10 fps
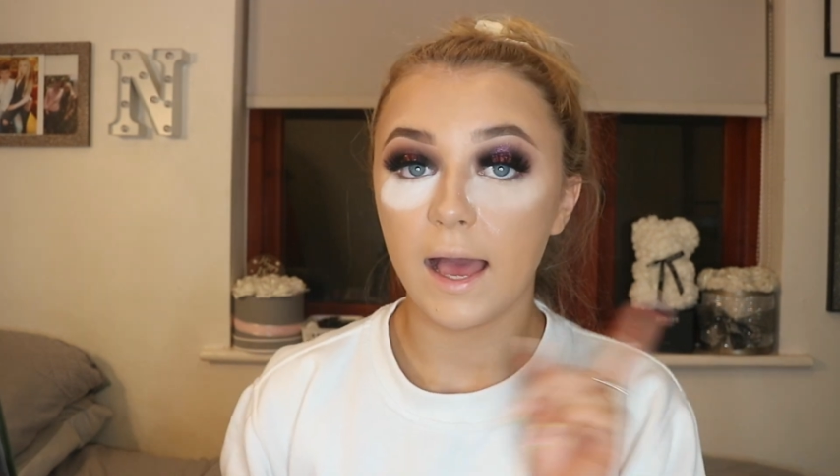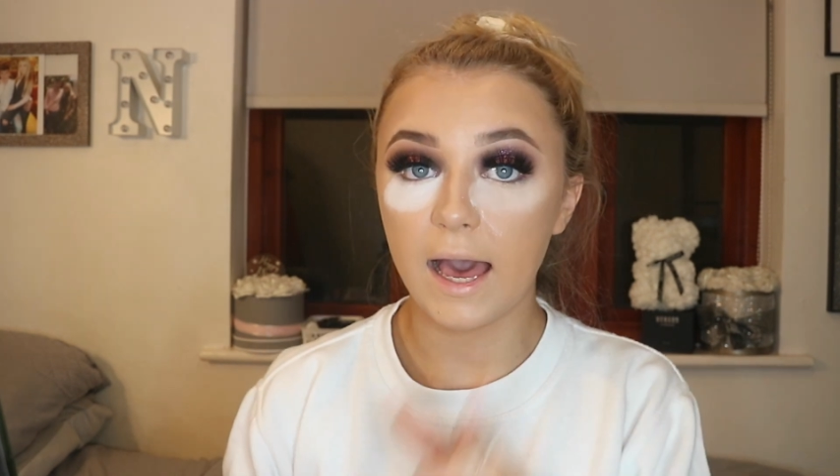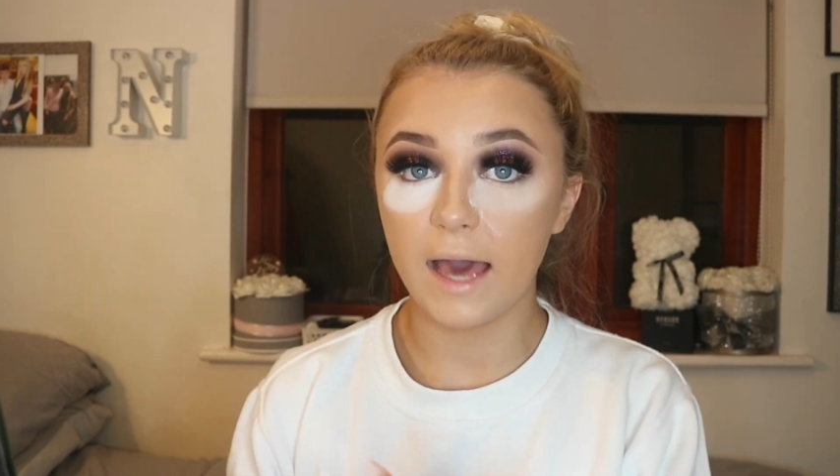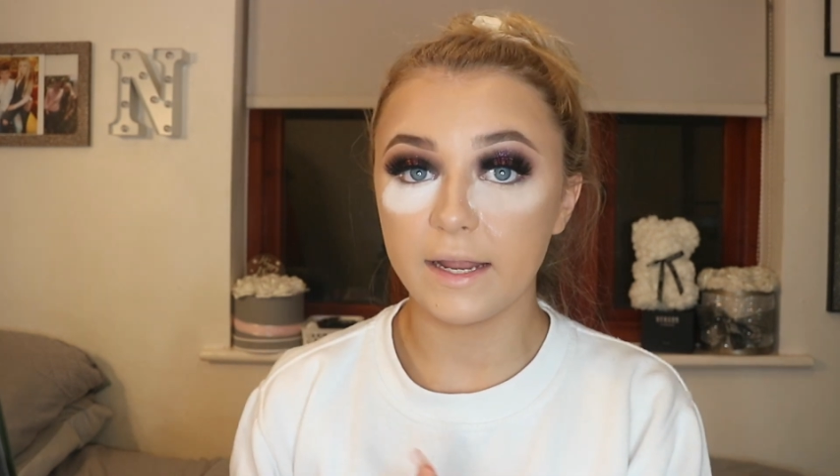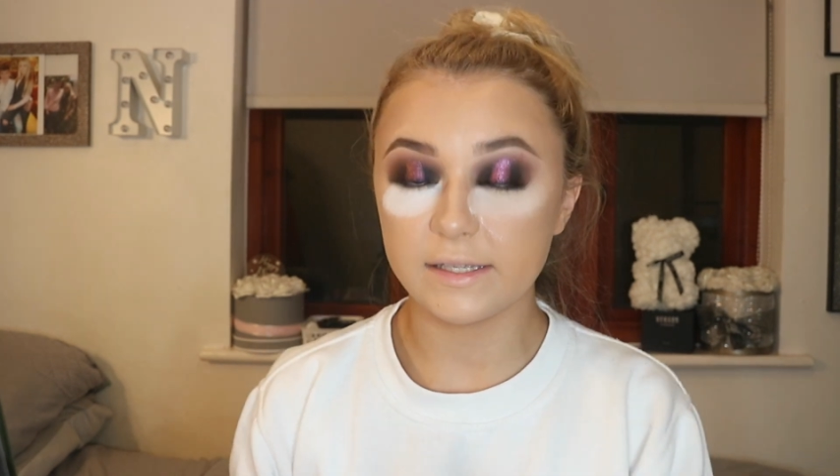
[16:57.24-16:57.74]

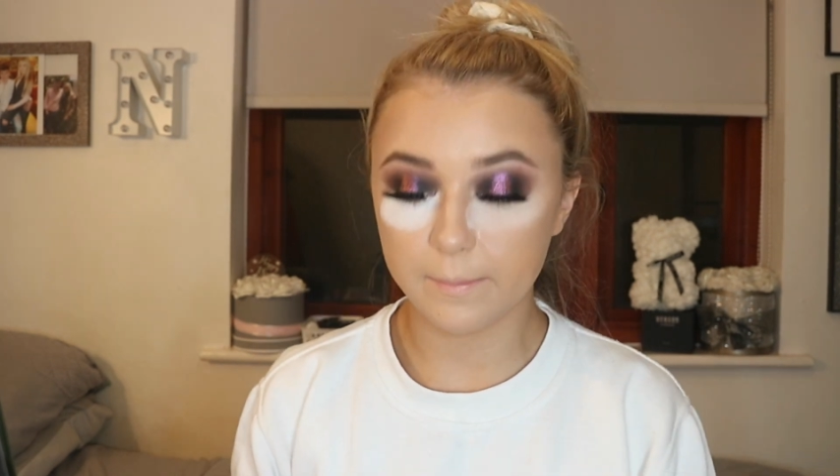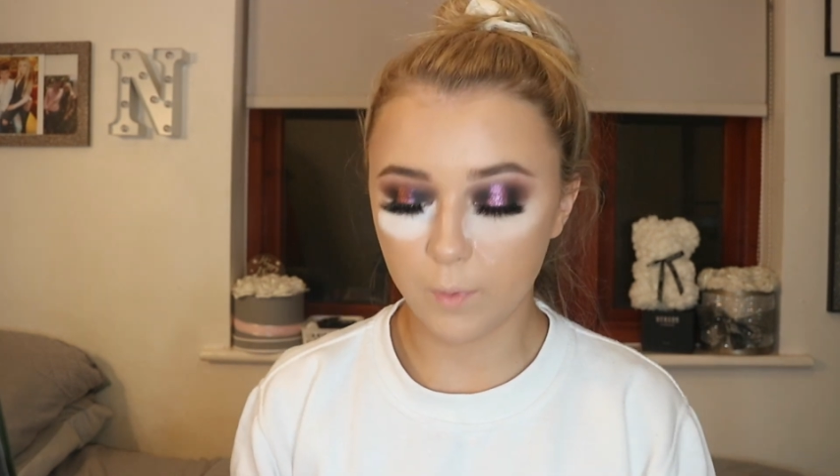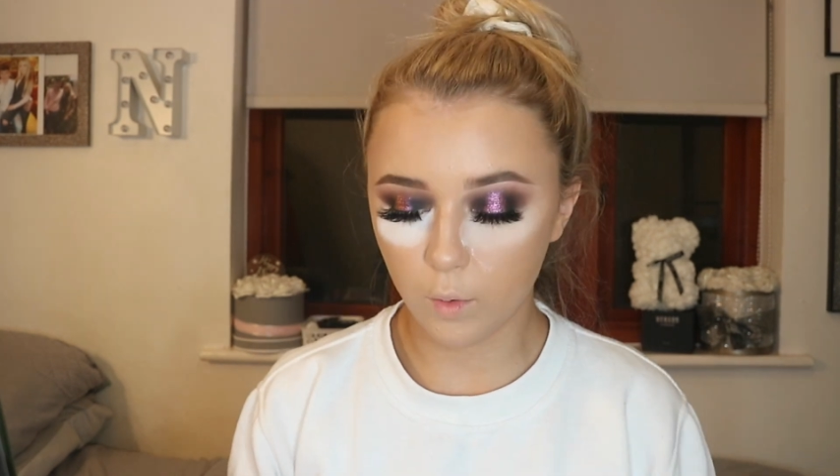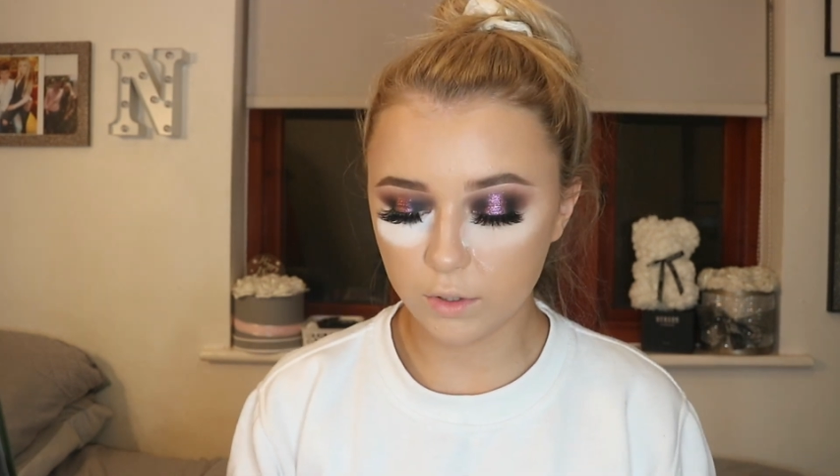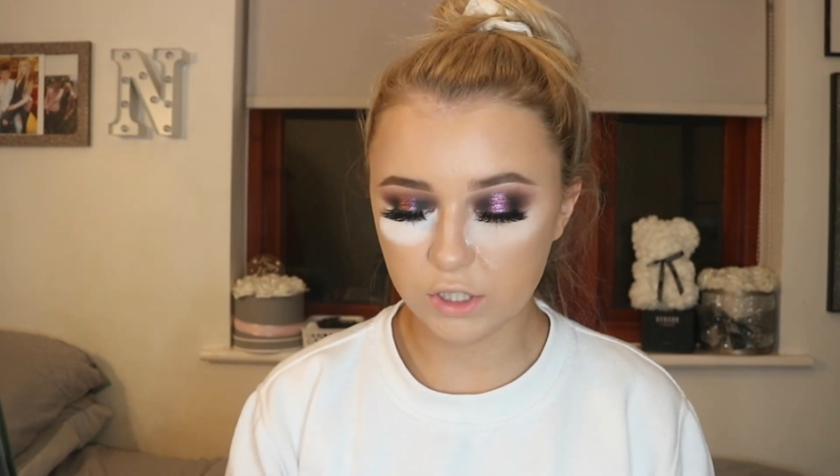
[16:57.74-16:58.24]
And it's
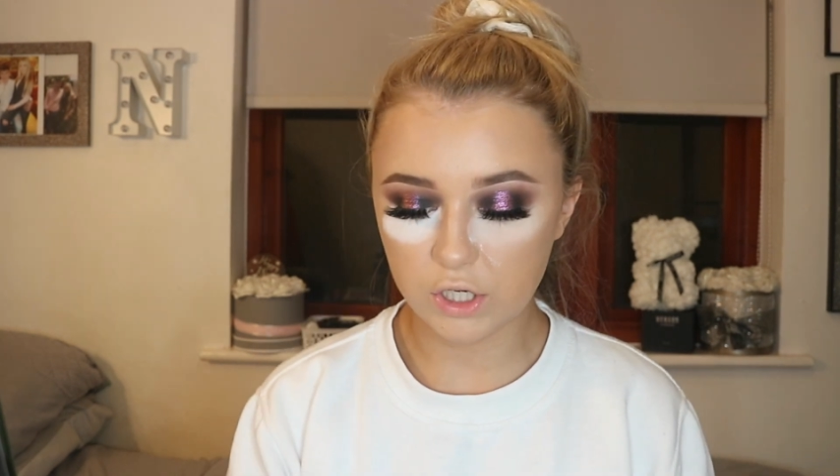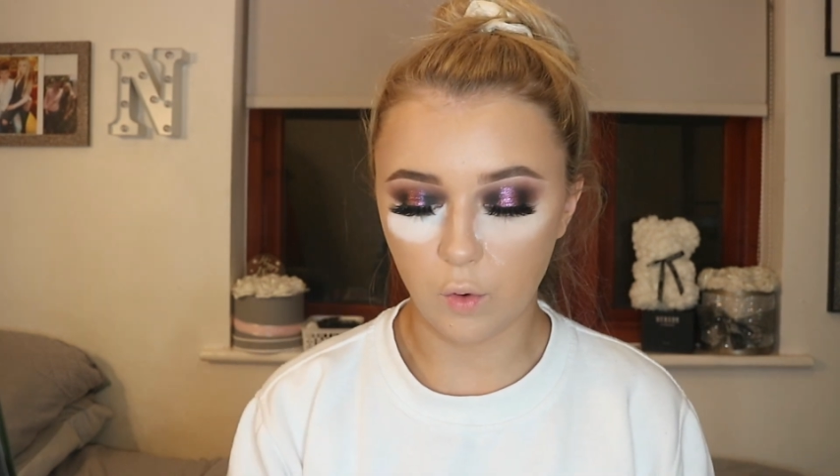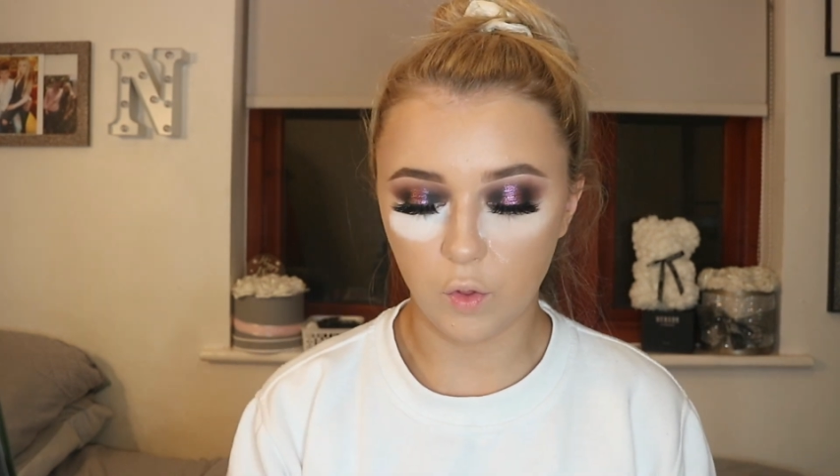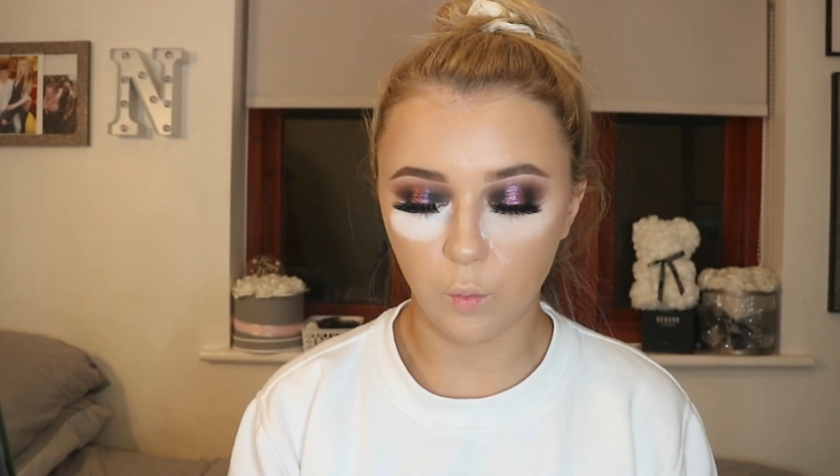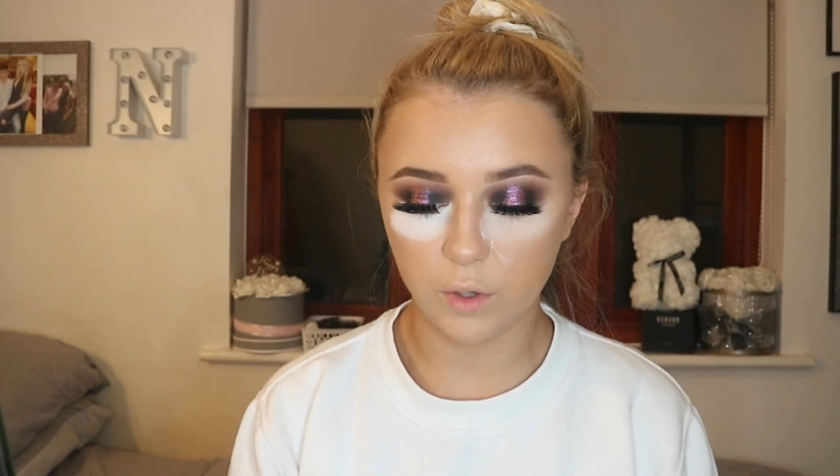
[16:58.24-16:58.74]
important to
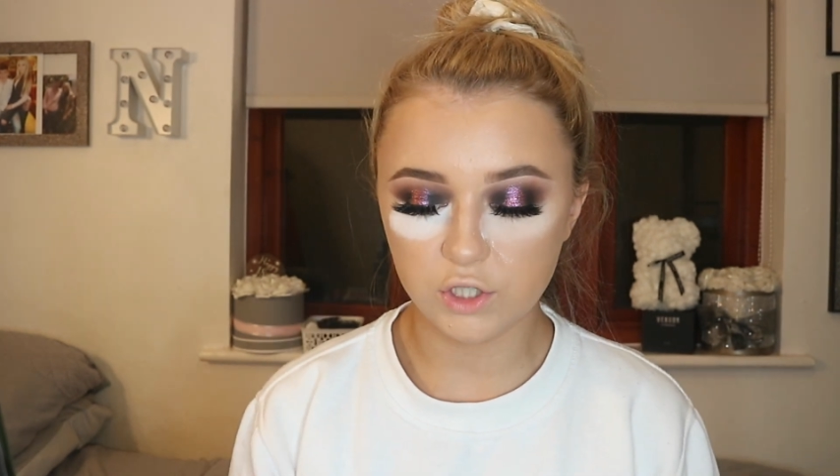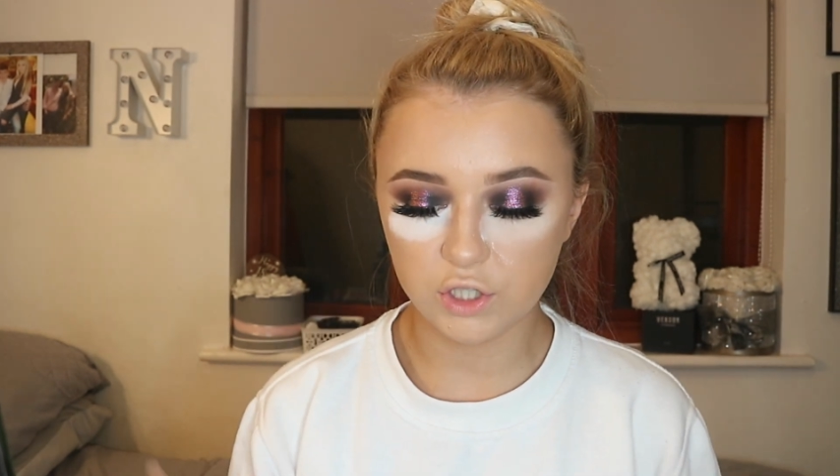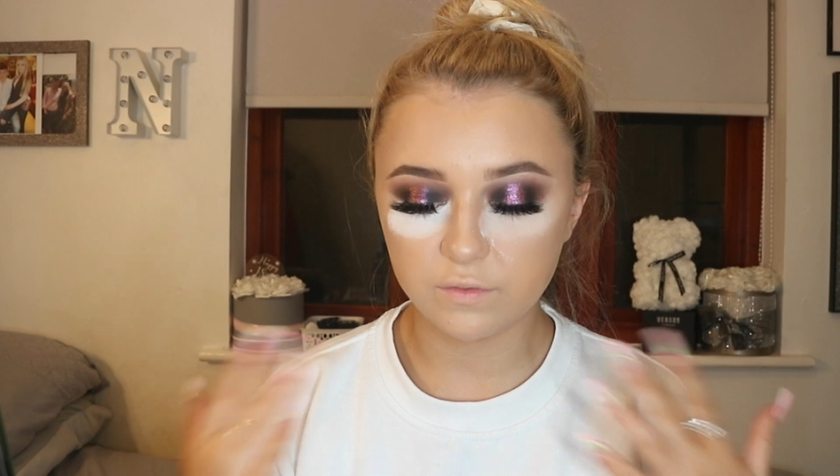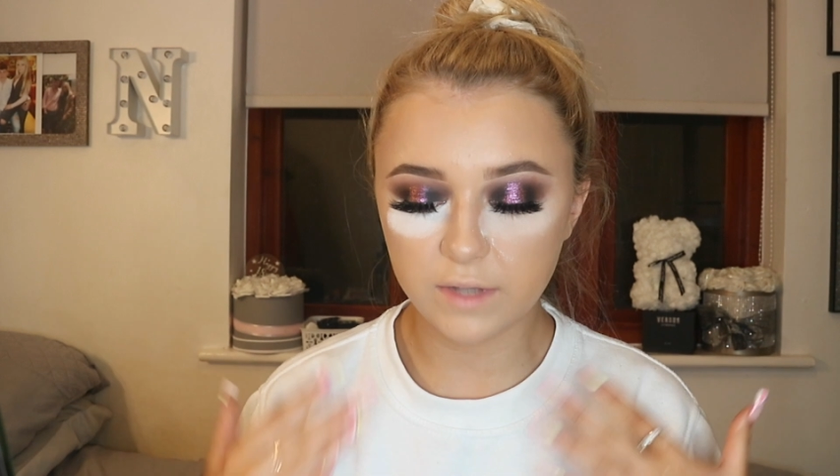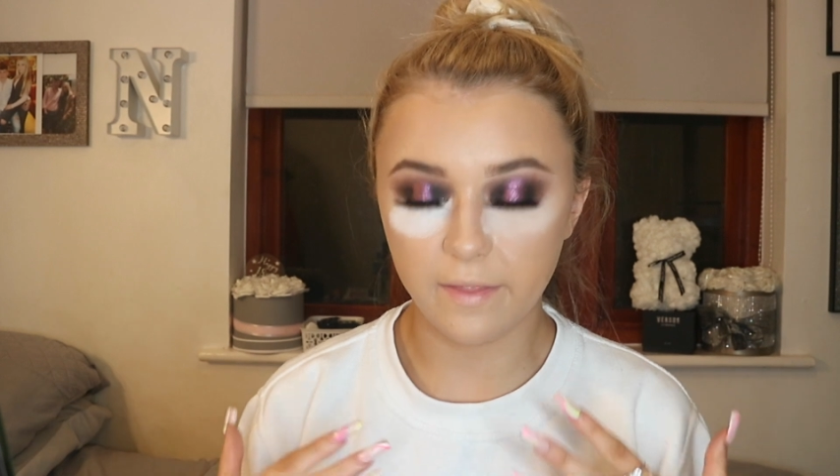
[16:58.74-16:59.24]
know that once
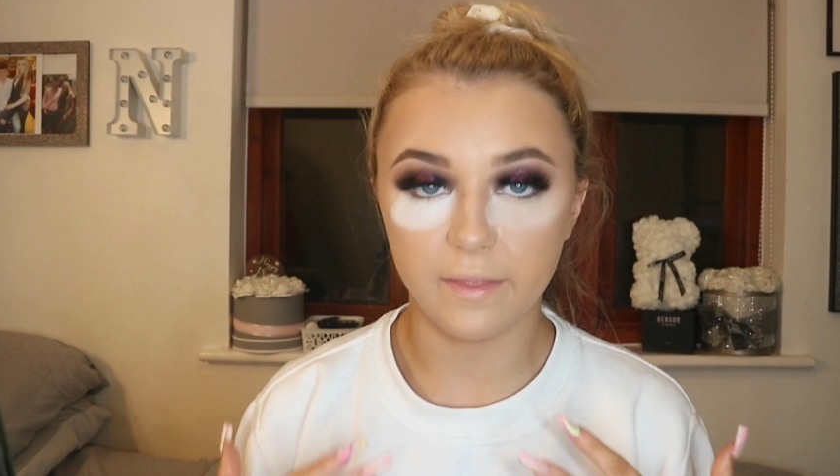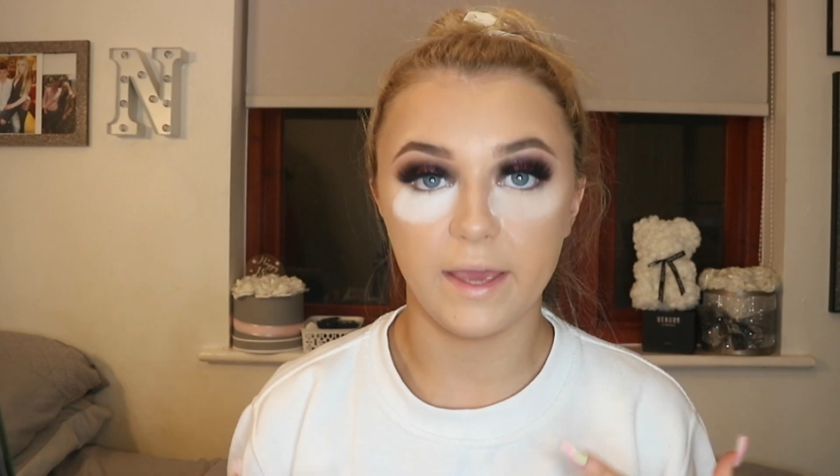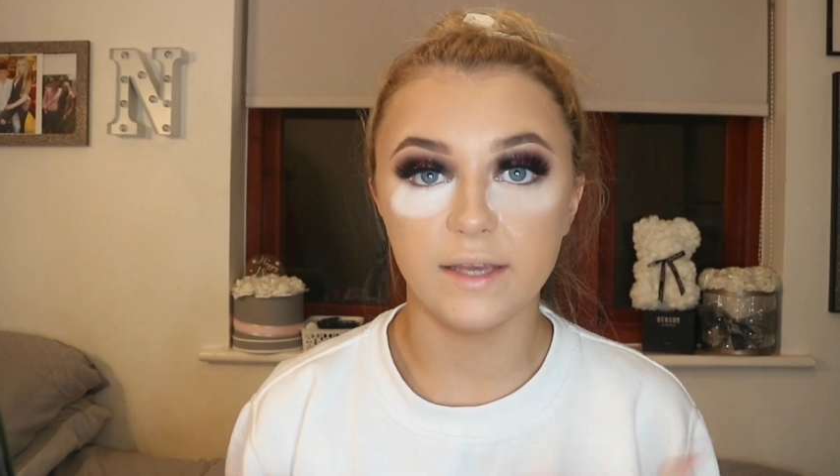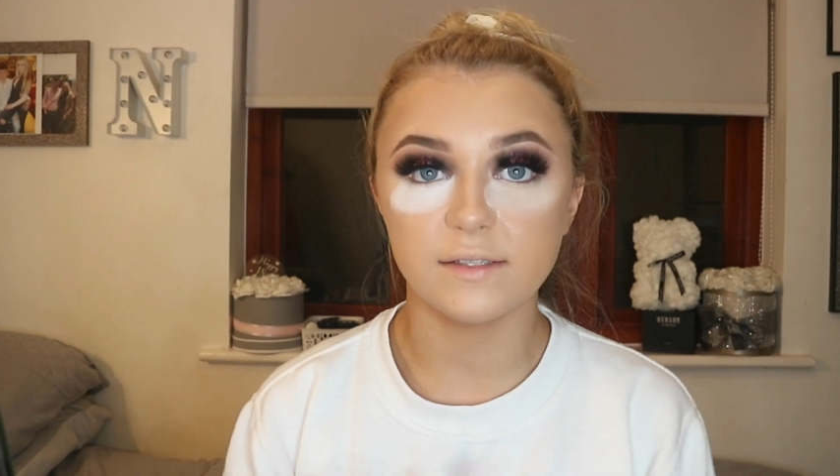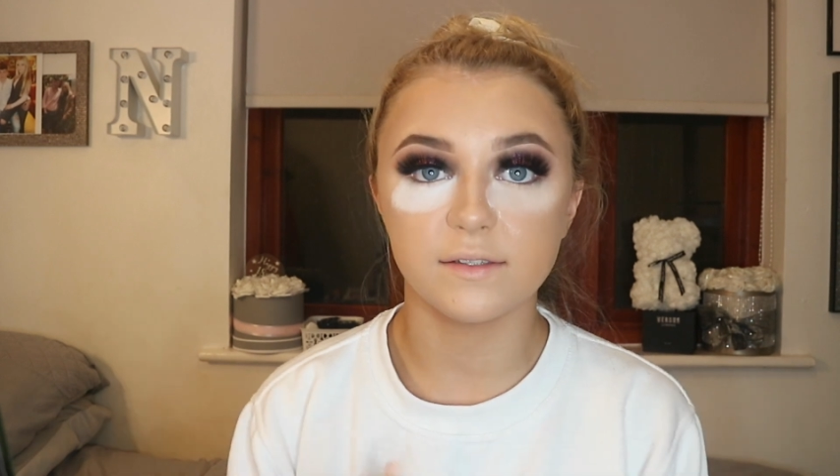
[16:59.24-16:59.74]
you've done
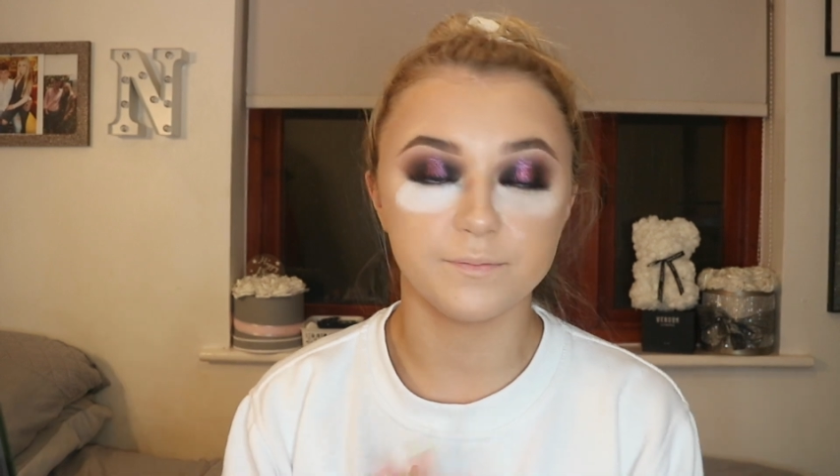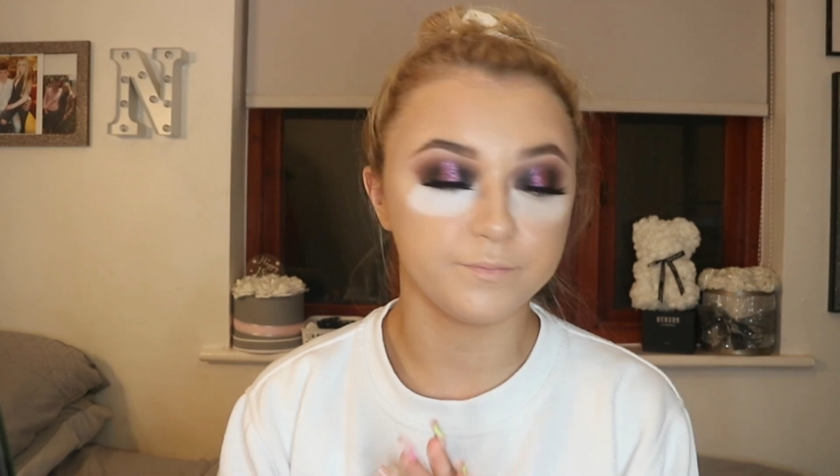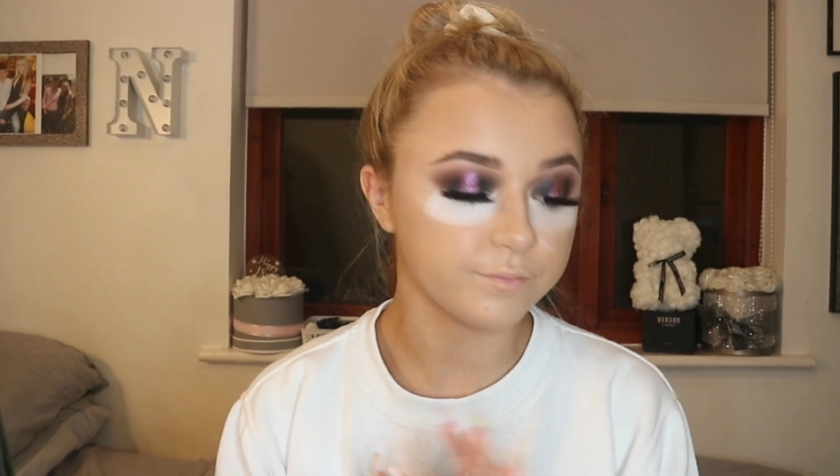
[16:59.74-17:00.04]
this,